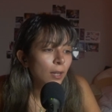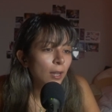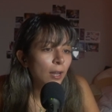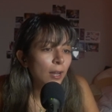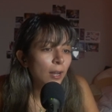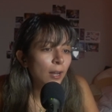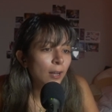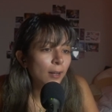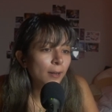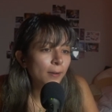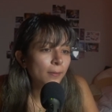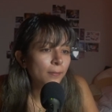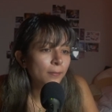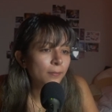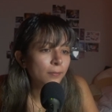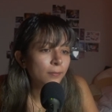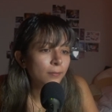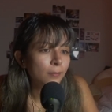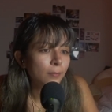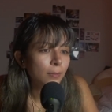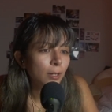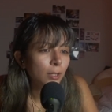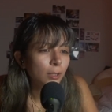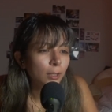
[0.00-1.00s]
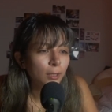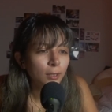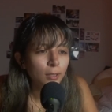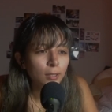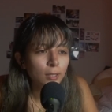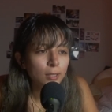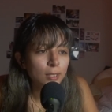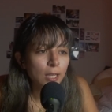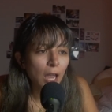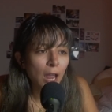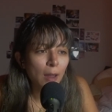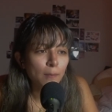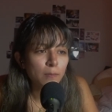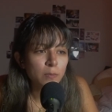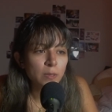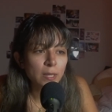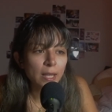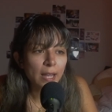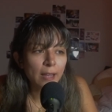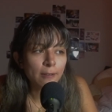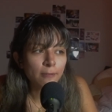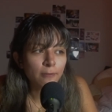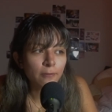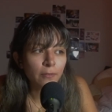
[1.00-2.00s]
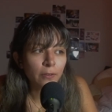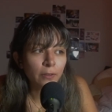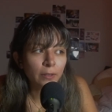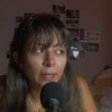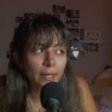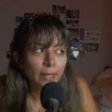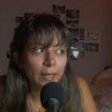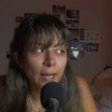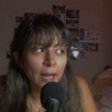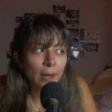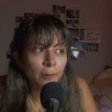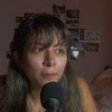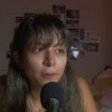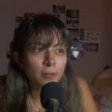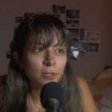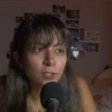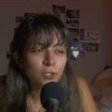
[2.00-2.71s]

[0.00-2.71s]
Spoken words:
A lot of the times I feel like I was